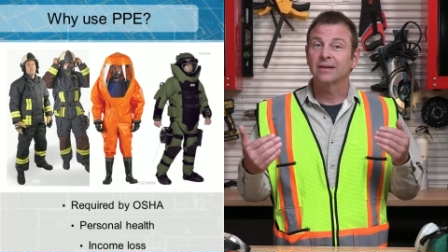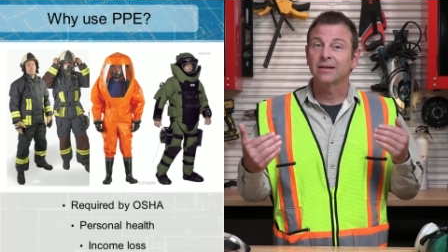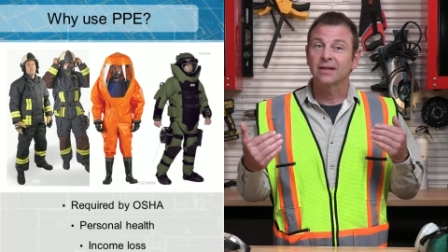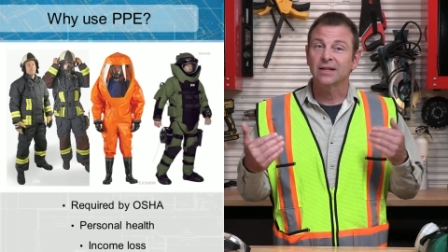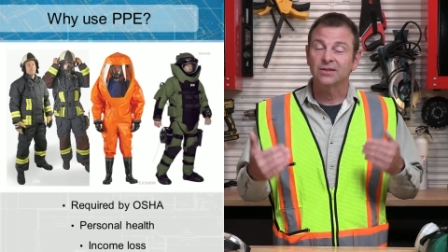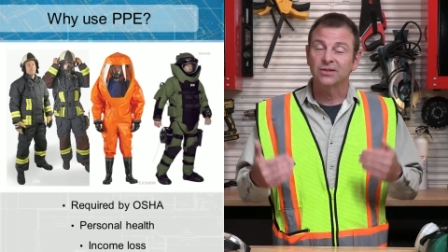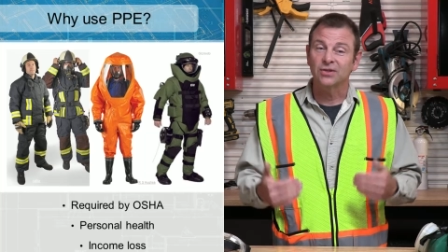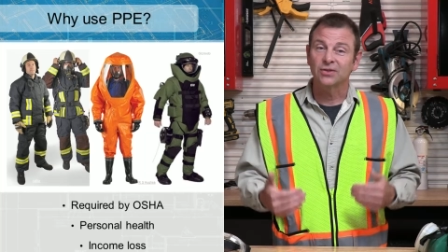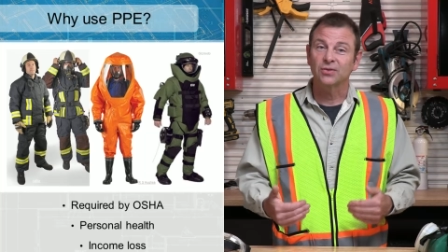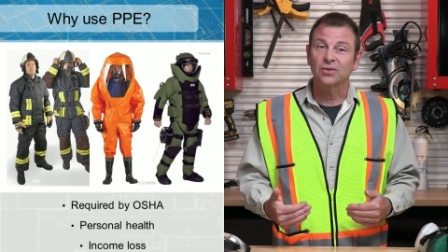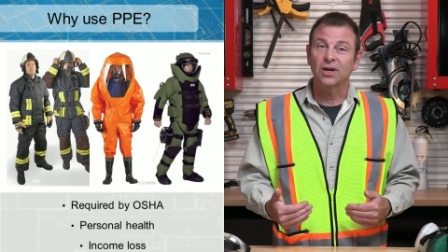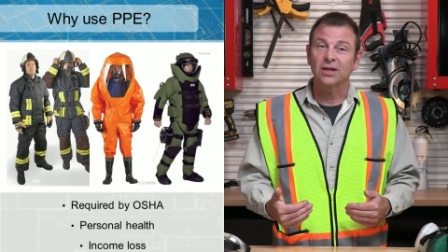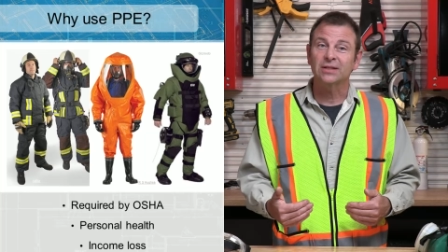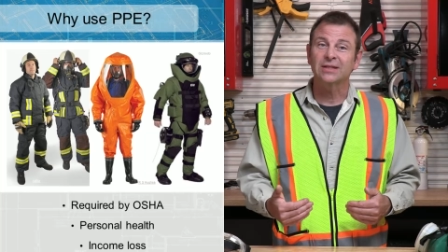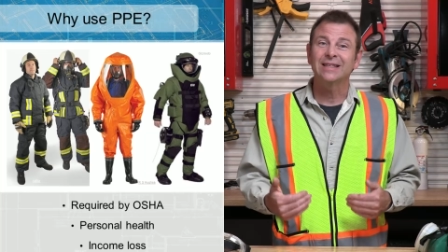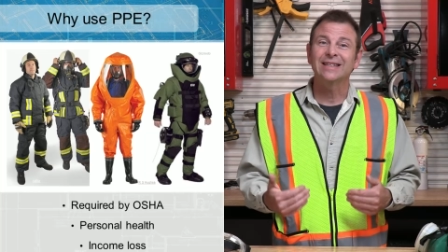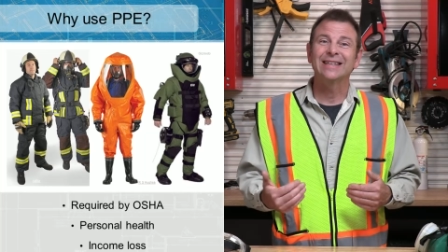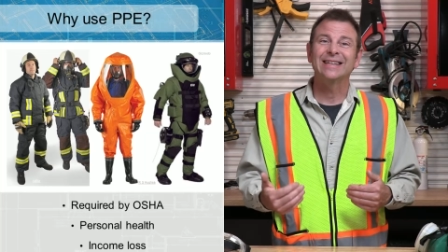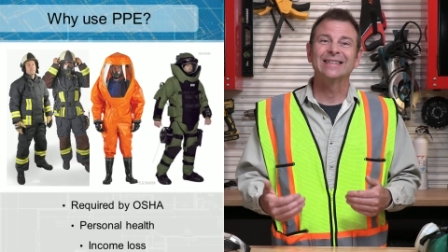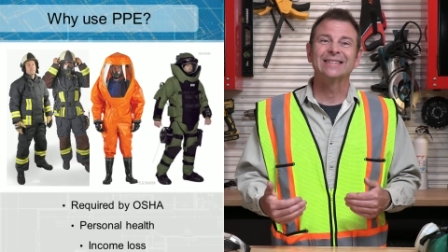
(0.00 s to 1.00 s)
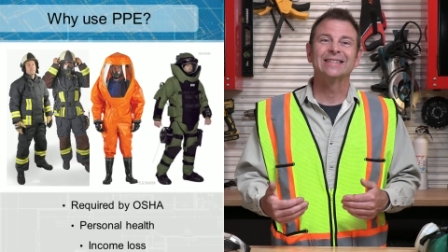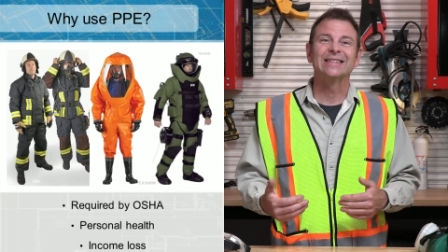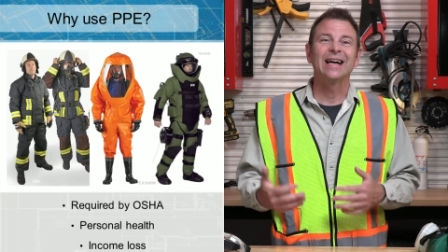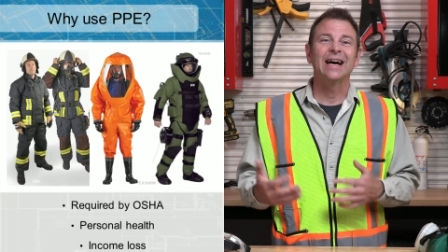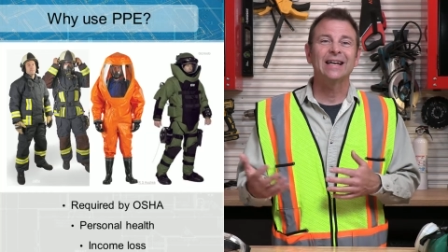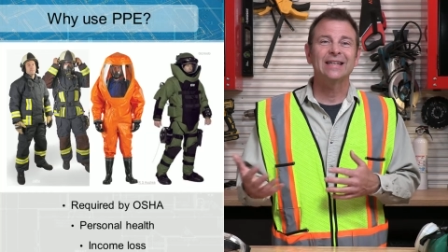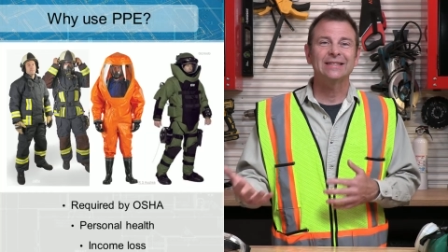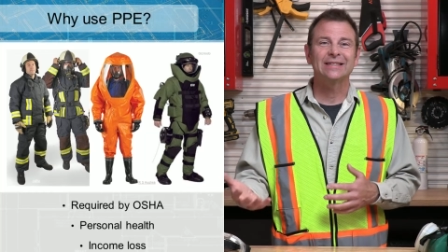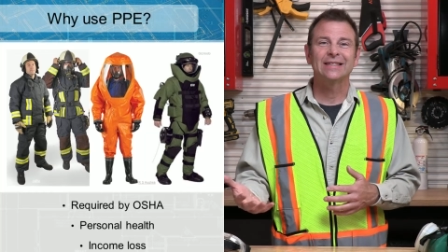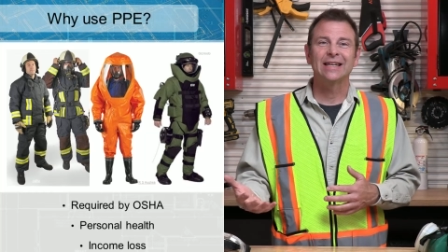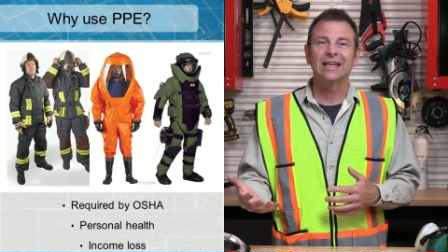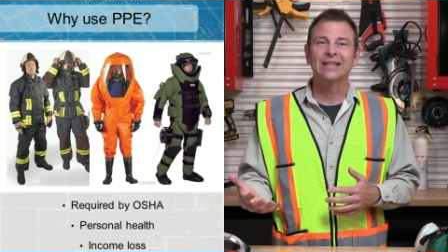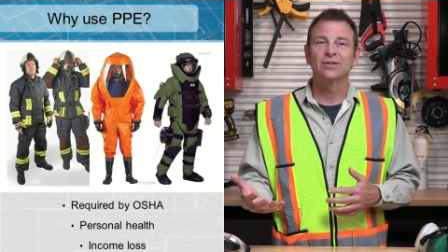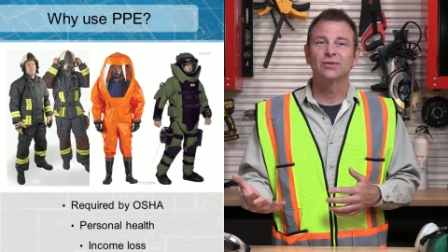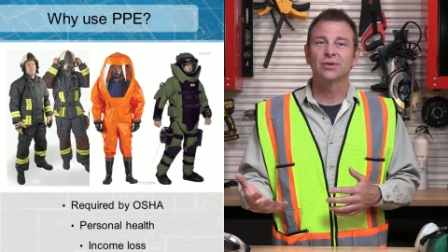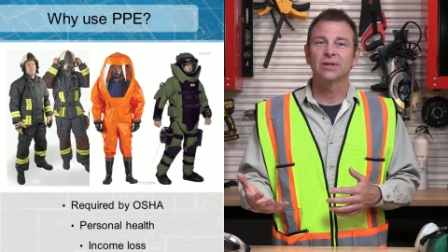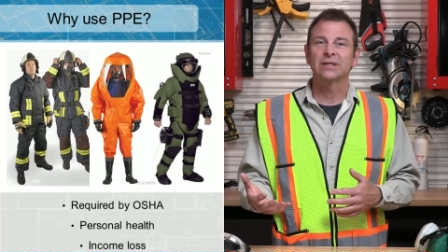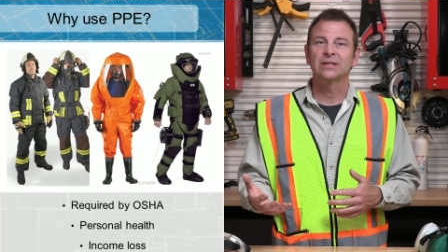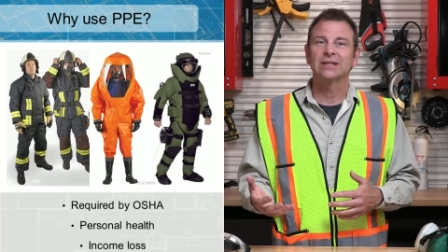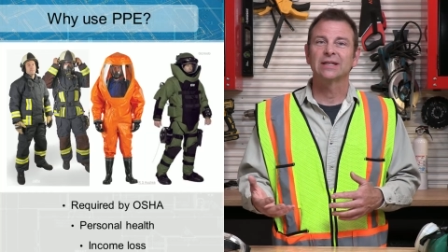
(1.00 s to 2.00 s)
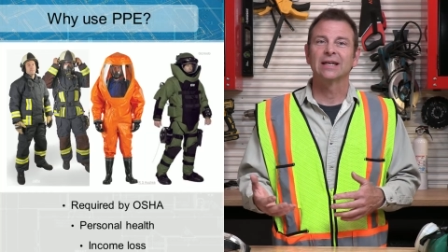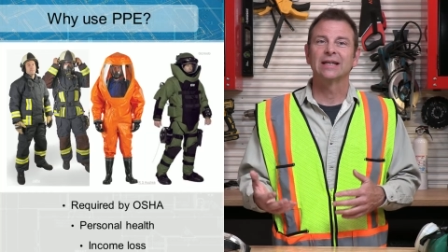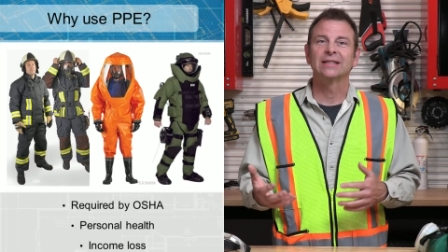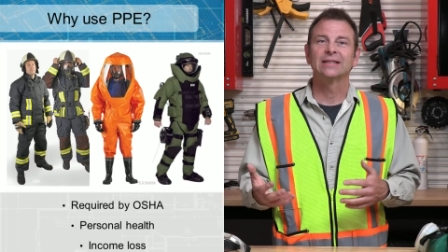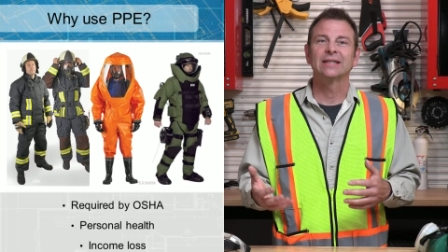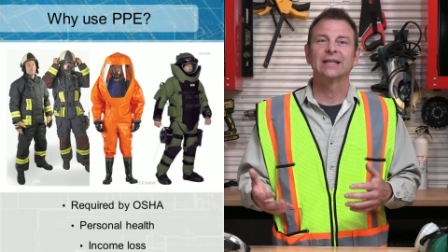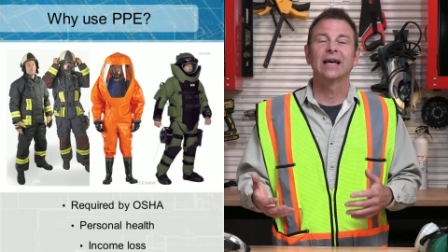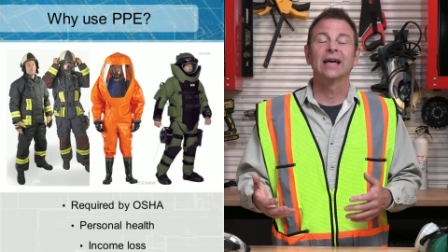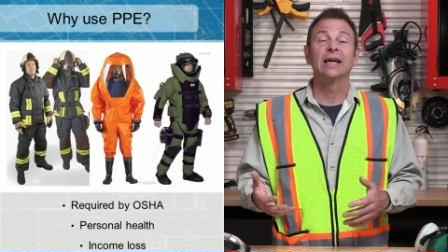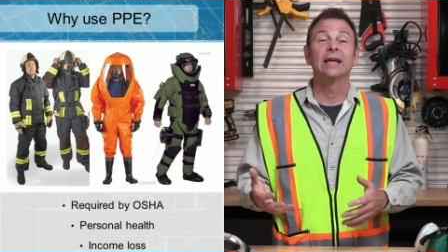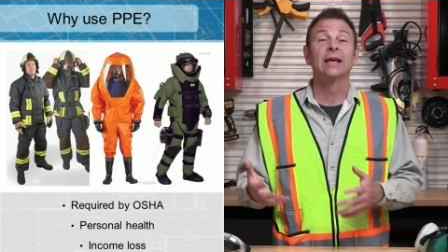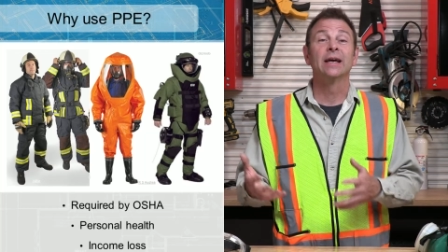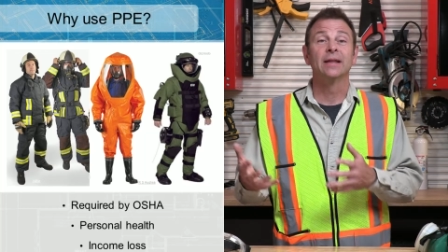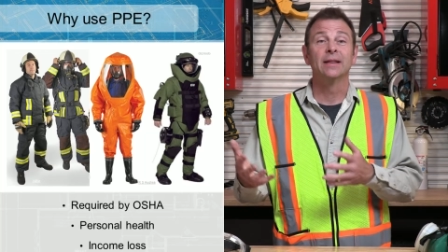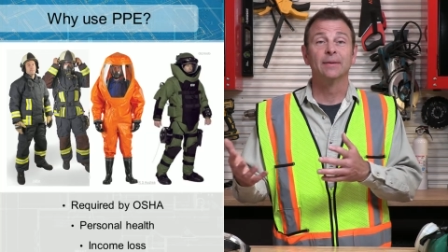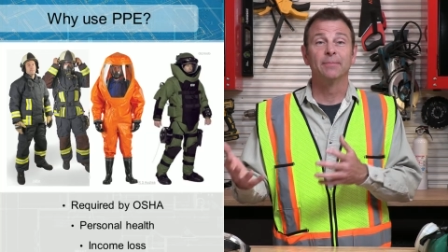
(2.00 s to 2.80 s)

construction is not as dangerous as, say,